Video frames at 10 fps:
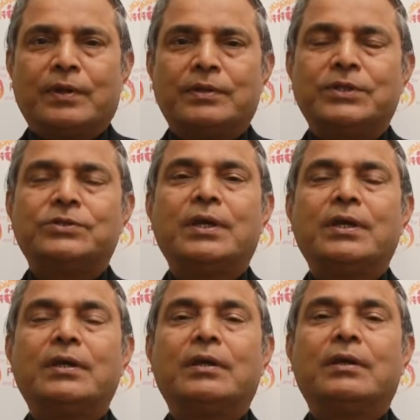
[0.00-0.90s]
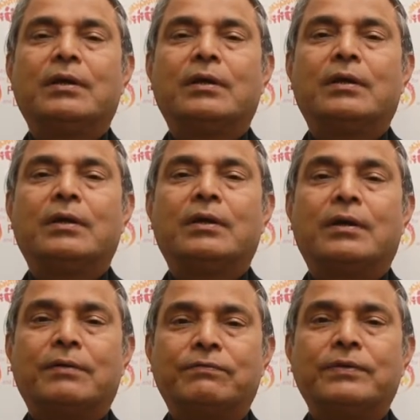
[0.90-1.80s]
They say
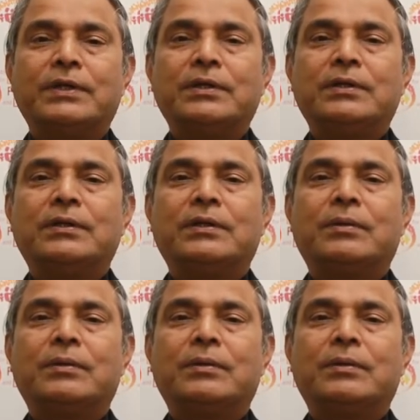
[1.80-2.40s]
roughly